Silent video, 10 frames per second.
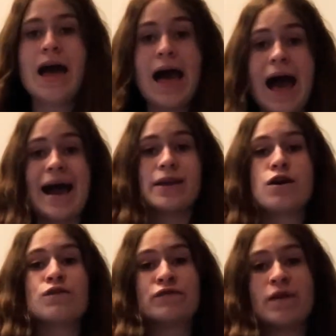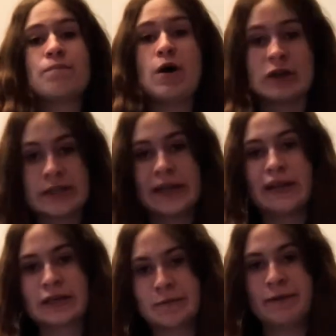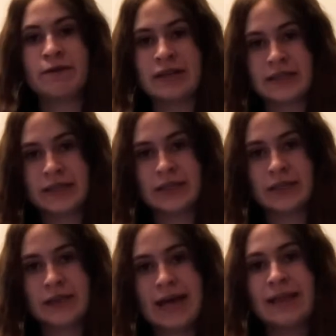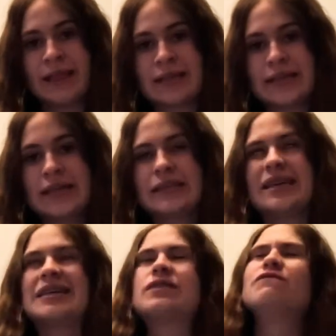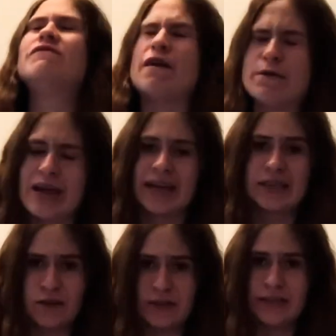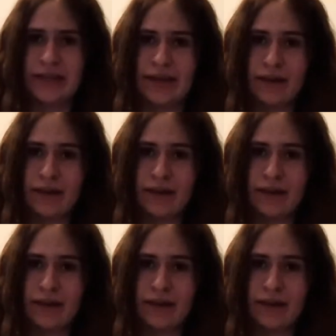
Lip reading: I know from personal experiences that sneezing is very exhausting.